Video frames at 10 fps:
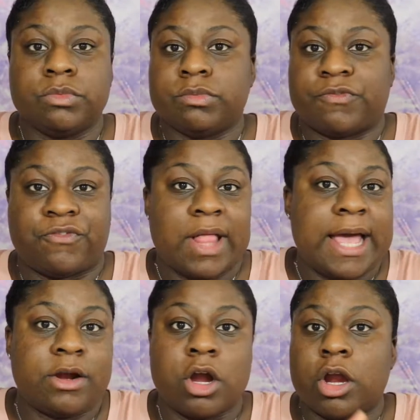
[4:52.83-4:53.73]

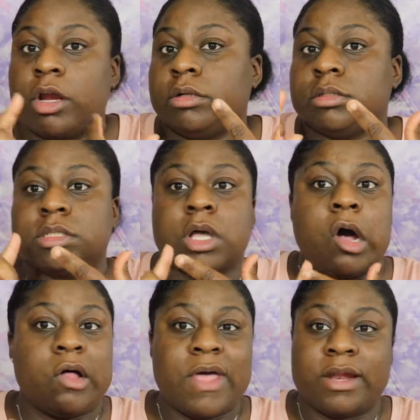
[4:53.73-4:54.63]
flat irons,
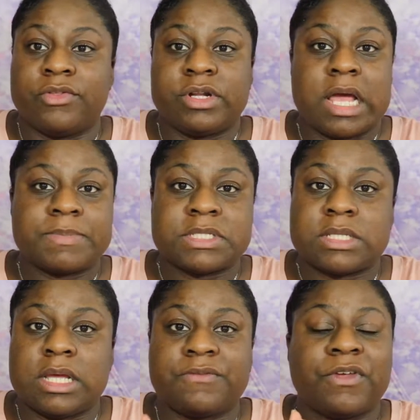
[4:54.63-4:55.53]
all that other type of
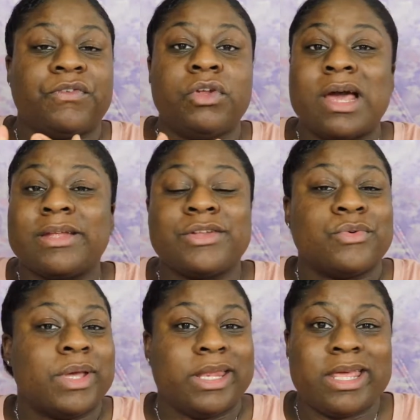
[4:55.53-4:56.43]
stuff, if you know how to
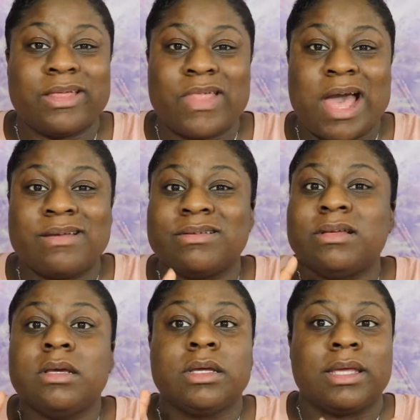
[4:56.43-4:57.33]
do any of that,
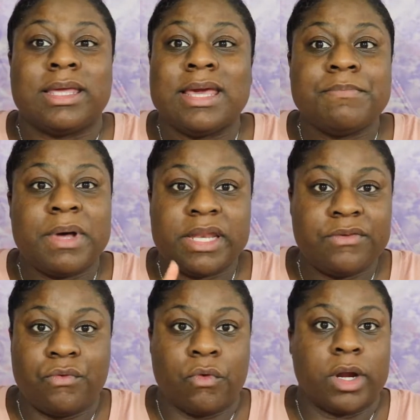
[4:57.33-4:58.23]
get money
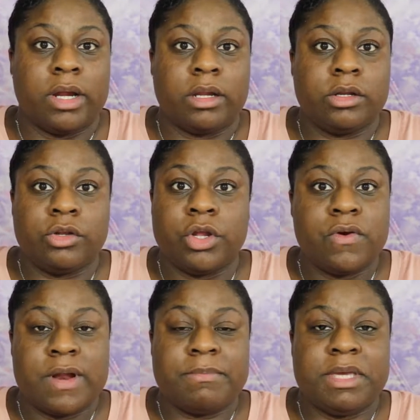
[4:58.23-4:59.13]
for it. You know
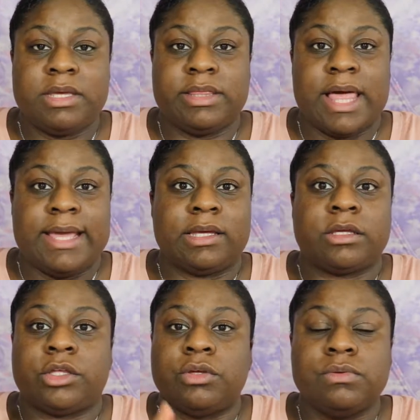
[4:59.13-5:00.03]
what I mean? Like,
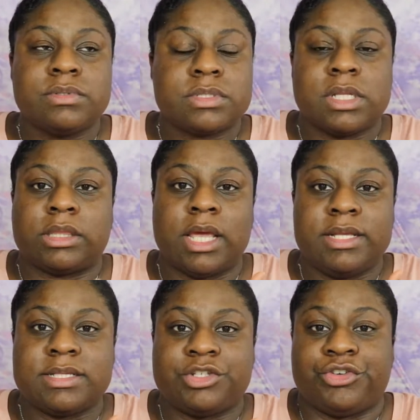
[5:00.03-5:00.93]
use the
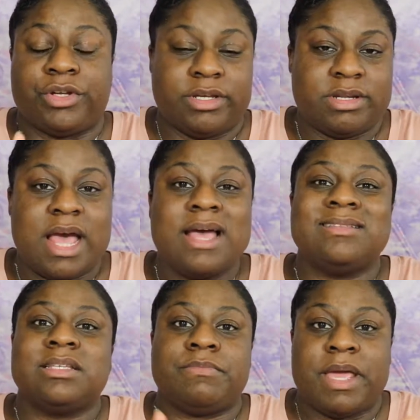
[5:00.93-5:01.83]
things that you're good
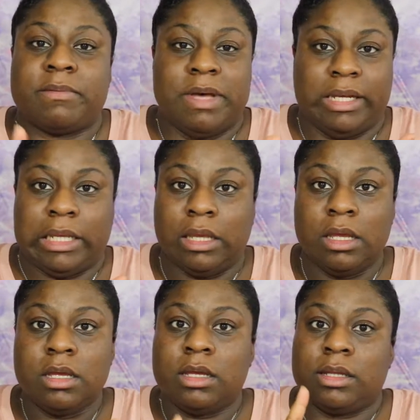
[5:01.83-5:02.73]
at to make money.
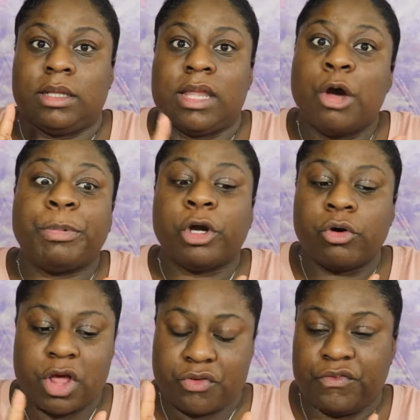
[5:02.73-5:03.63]
And that'll be a
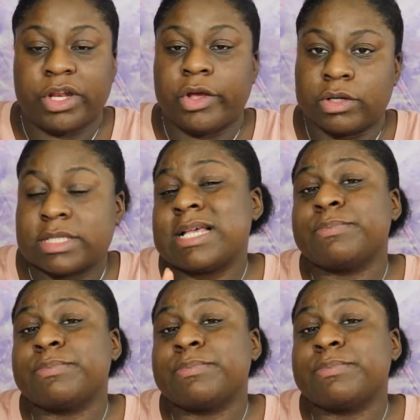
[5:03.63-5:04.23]
whole nother video because that's